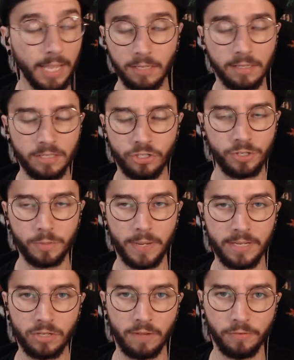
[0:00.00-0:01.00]
Again, this is
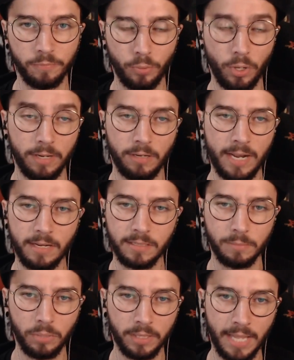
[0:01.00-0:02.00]
just based off of Prayer
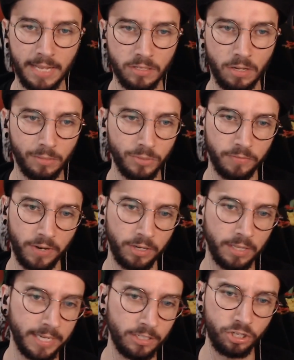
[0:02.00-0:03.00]
X, but that song was
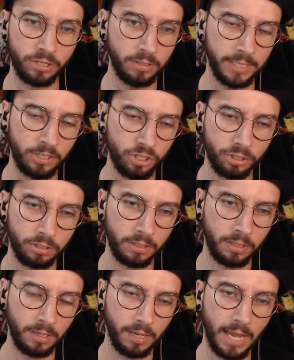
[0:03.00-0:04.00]
very, like, chill-ish.
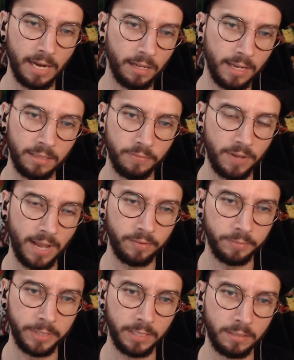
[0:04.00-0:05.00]
And I like the
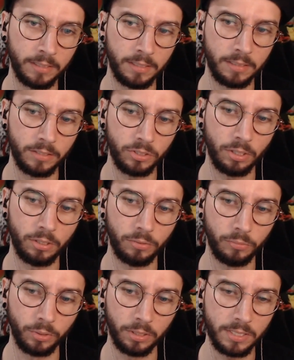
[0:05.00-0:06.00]
vibe of it.
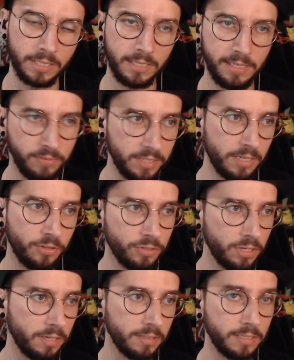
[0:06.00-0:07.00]
So we're going to see if these
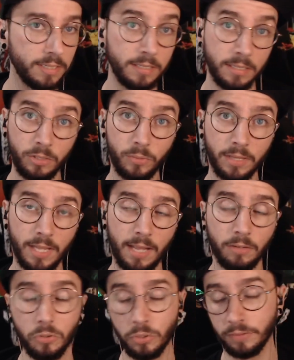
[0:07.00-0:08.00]
other songs continue with
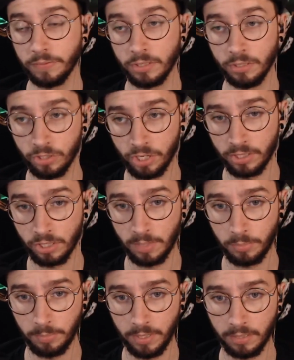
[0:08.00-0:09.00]
that or if it's going to change
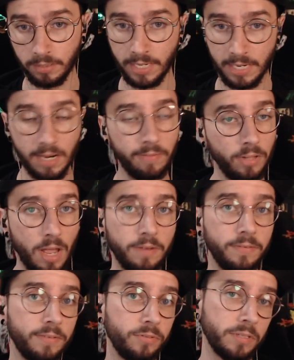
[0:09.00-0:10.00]
it up a bit. They did have a
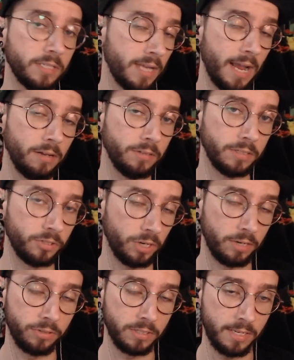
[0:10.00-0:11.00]
lot of different styles and
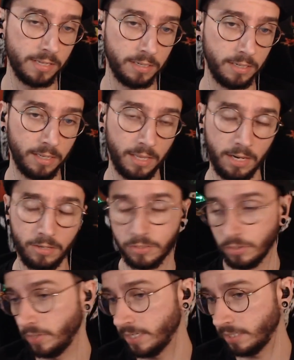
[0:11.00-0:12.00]
genres listed in
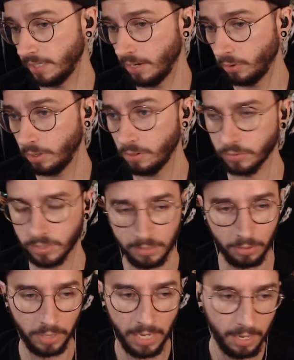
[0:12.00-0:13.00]
there. So let's see how it goes.
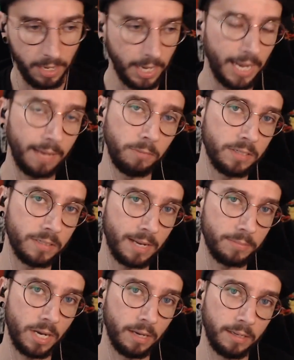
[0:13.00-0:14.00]
So I'm going to
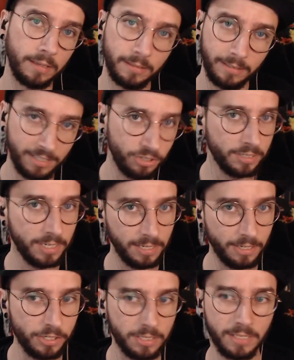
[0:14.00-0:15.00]
stop talking. Let's just
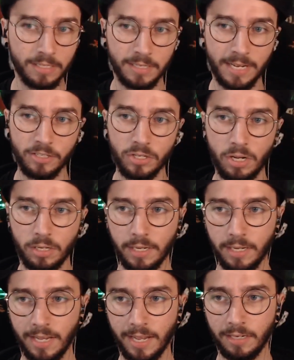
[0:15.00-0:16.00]
get on to this next
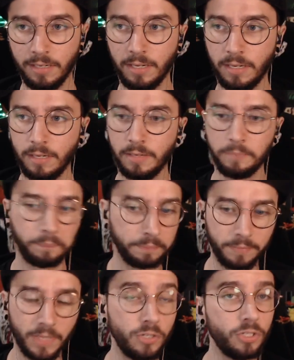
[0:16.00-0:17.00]
song. Again,
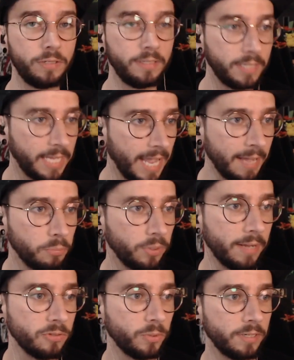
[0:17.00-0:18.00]
can't
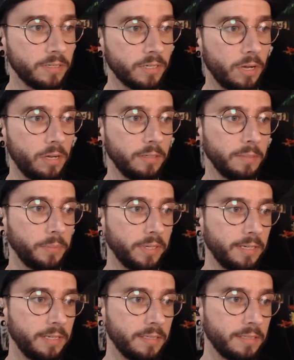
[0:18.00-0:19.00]
pronounce what it is called, but it